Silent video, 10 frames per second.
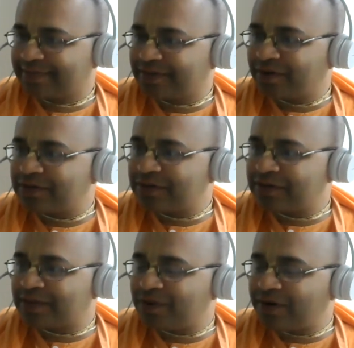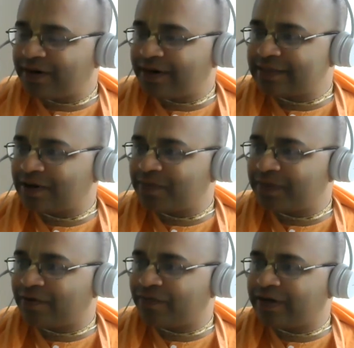because the subordinates have
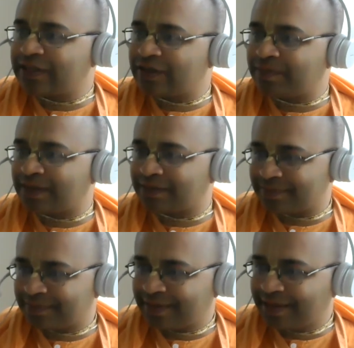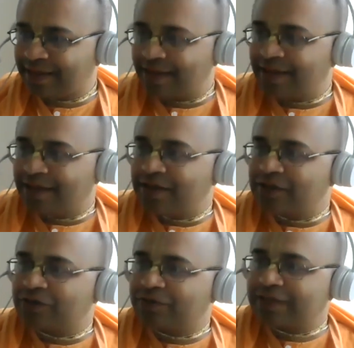become very stubborn.
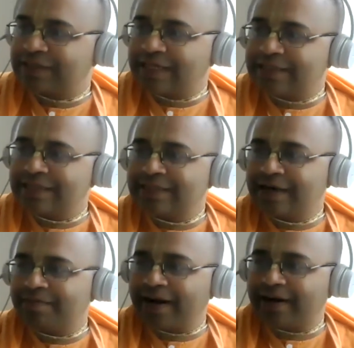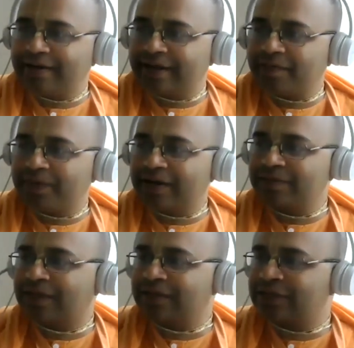So these senses and mind, they have
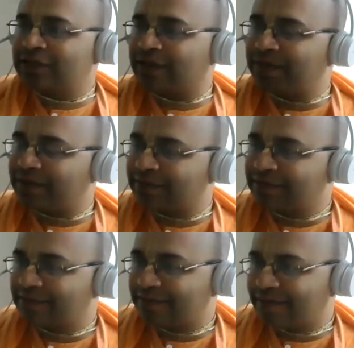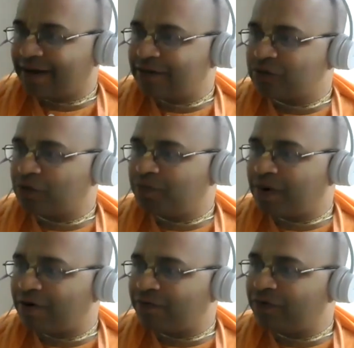become such stubborn and so
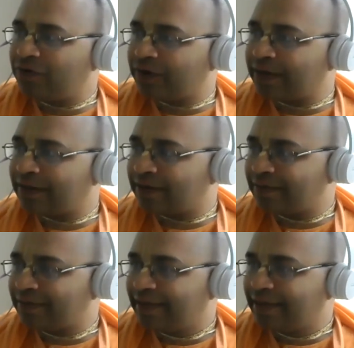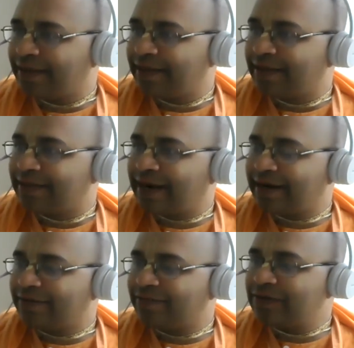powerful together
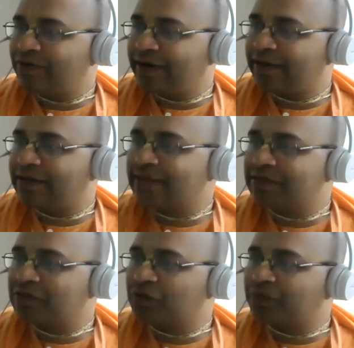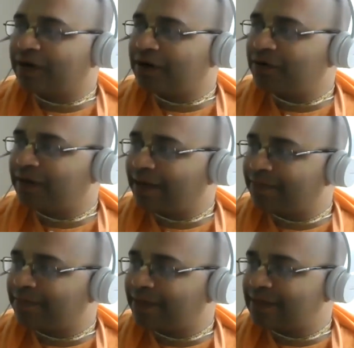that even though intelligence is superior to
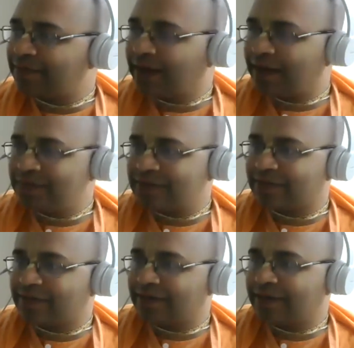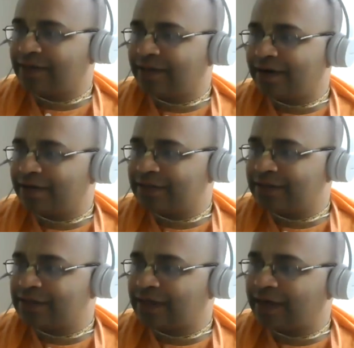them, but sometimes in the
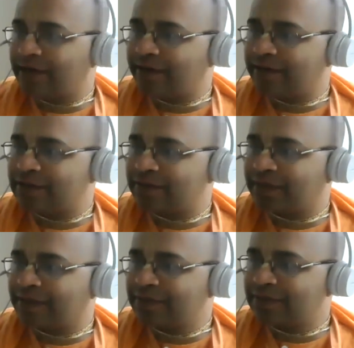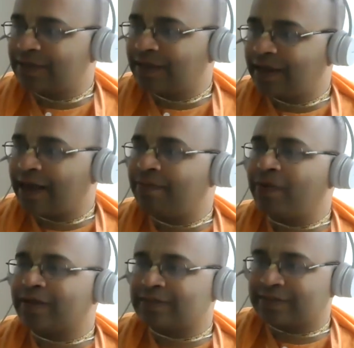conditioned state, intelligence becomes
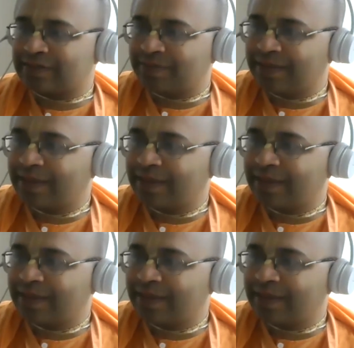helpless